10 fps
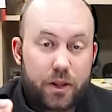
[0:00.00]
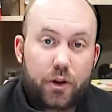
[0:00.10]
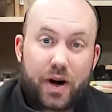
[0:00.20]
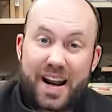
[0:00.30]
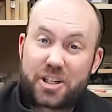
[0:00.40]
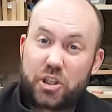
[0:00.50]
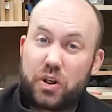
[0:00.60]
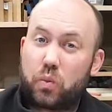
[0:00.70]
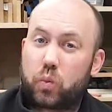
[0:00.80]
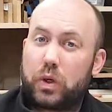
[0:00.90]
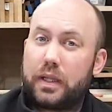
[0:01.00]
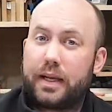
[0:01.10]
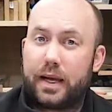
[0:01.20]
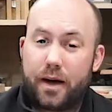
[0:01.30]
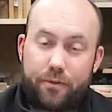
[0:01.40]
they're actually
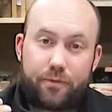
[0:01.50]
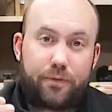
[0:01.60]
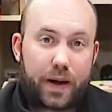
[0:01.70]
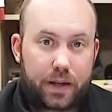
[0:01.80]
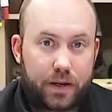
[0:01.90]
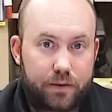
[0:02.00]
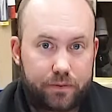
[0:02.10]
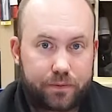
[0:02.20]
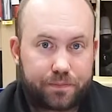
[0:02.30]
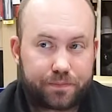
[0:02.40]
really effective.